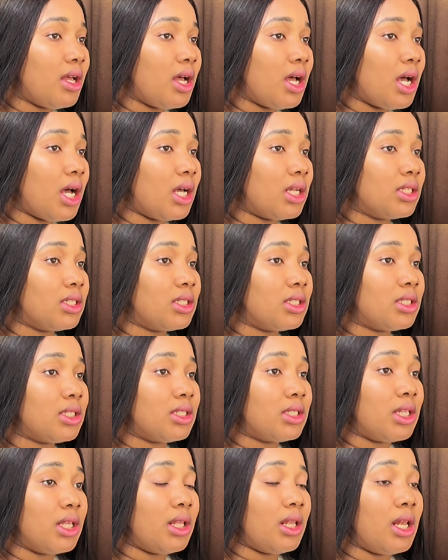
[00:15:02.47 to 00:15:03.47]
at
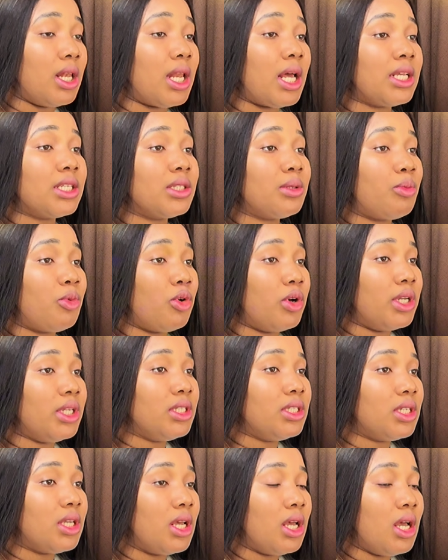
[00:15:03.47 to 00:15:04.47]
the last
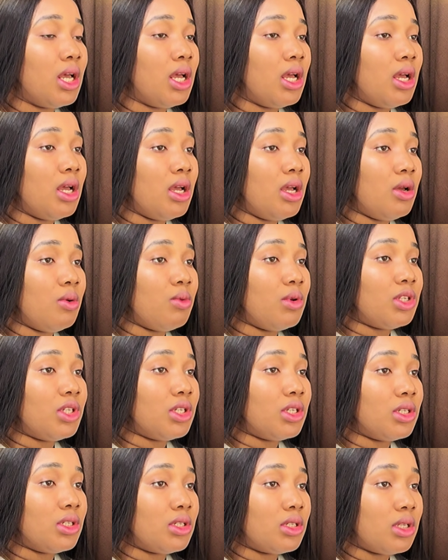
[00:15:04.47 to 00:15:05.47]
point, which
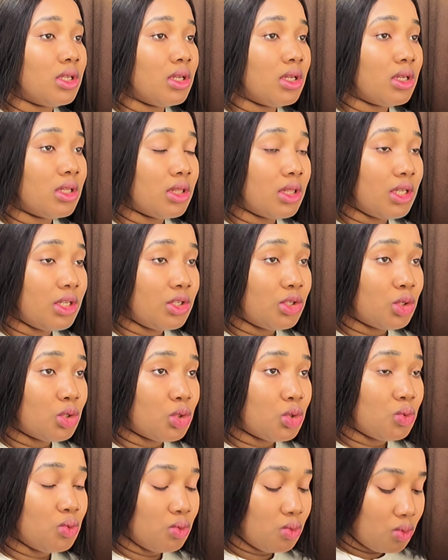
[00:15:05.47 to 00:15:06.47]
is these
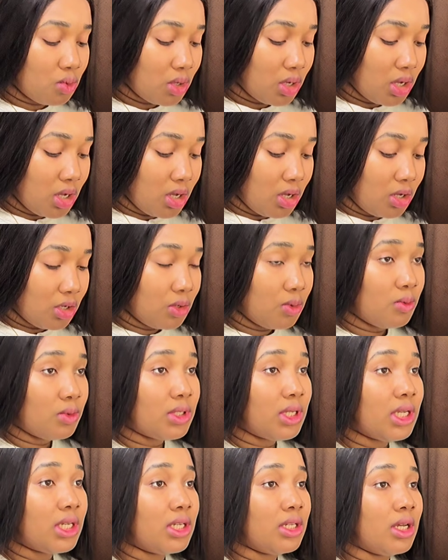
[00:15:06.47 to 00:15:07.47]
two, you will
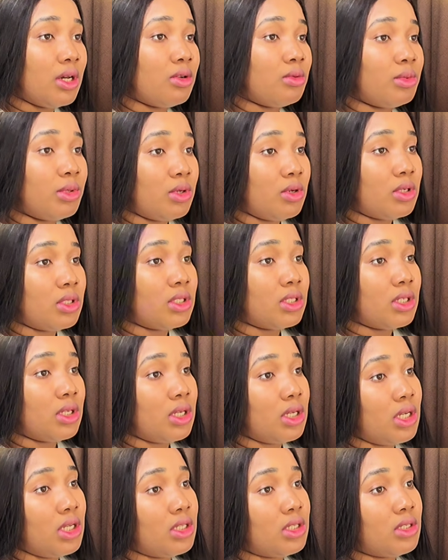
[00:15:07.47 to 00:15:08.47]
take it out because
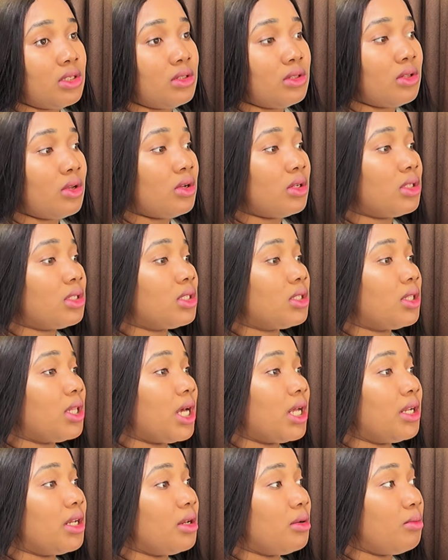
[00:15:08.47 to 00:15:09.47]
it's not
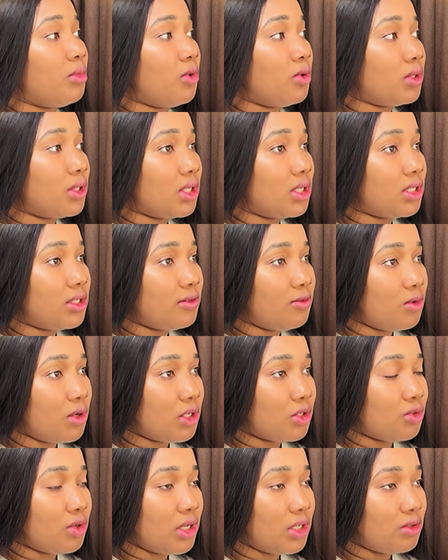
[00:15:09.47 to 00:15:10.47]
that important if you are
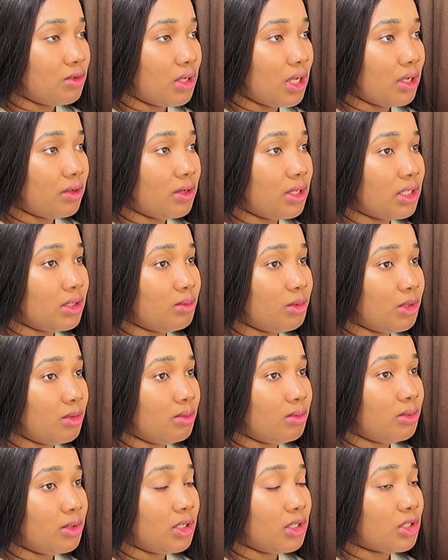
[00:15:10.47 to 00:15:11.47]
trying to calculate pip.
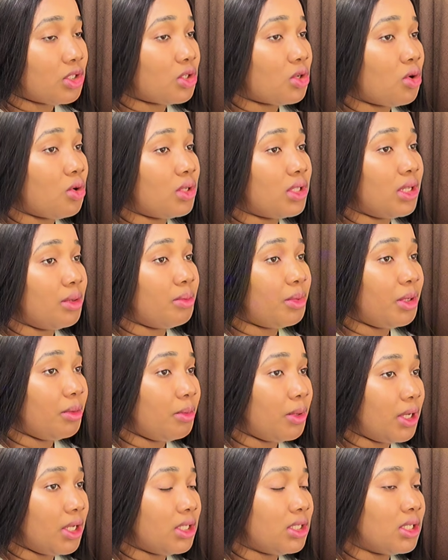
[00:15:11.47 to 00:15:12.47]
It's called the
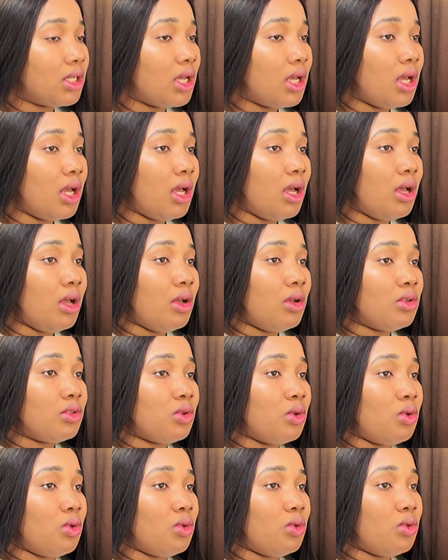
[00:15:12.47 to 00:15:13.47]
pipette.
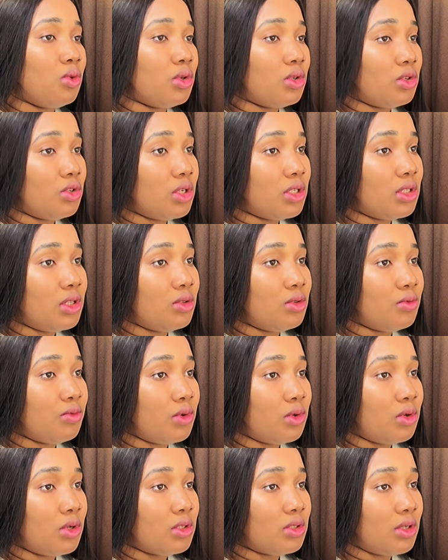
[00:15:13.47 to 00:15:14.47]
So you just need to
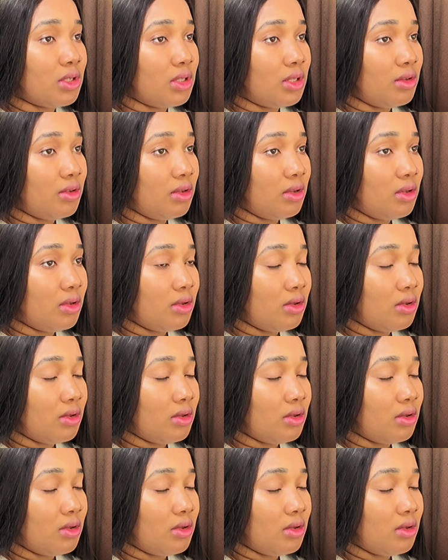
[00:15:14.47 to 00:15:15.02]
focus on the